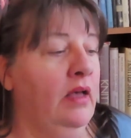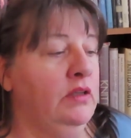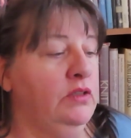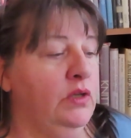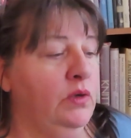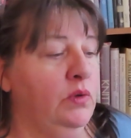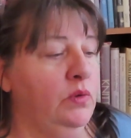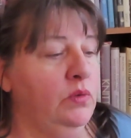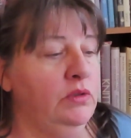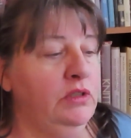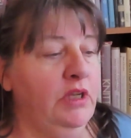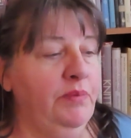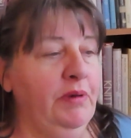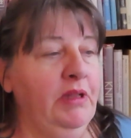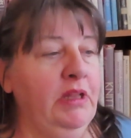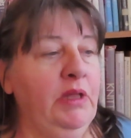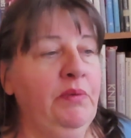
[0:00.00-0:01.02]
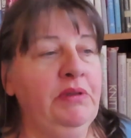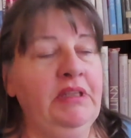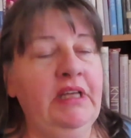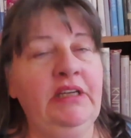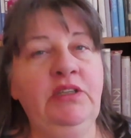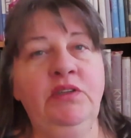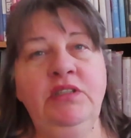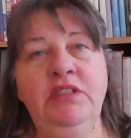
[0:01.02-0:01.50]
So typically what
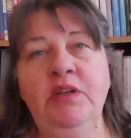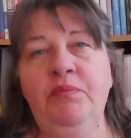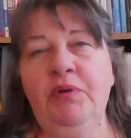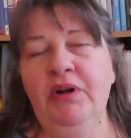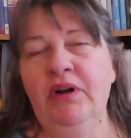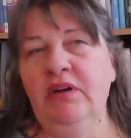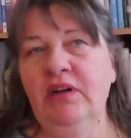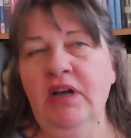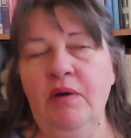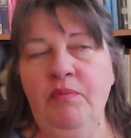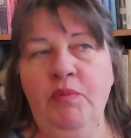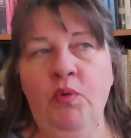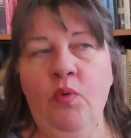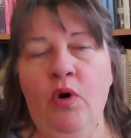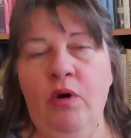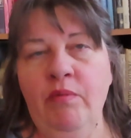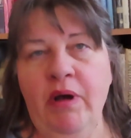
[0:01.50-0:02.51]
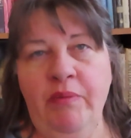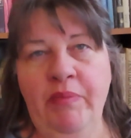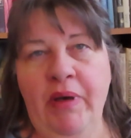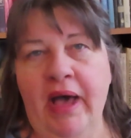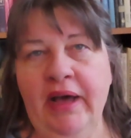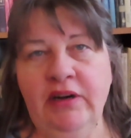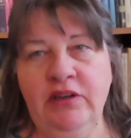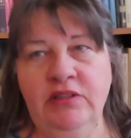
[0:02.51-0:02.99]
they do is they'll put out a couple warm-up
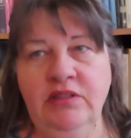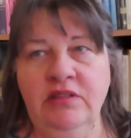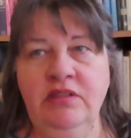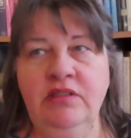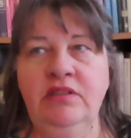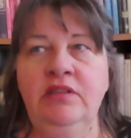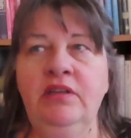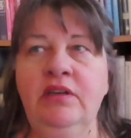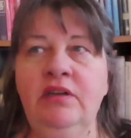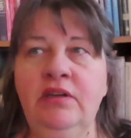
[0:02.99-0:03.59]
patterns